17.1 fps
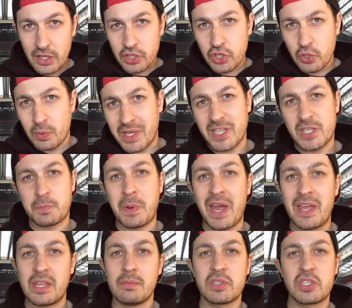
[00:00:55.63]
You would
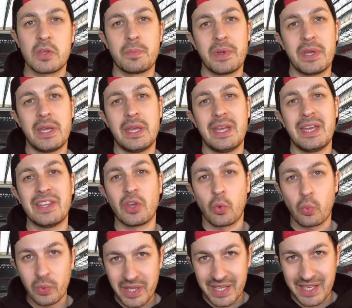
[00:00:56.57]
expect them to be
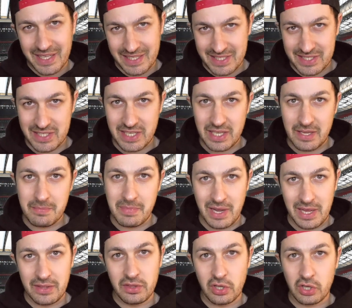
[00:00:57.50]
the weakest team
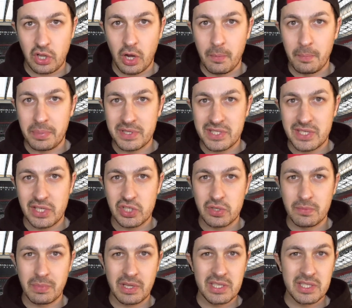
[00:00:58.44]
in the
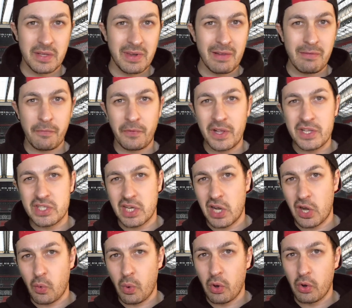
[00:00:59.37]
competition because they've never featured
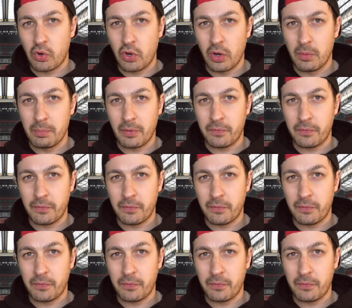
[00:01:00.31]
in a World Cup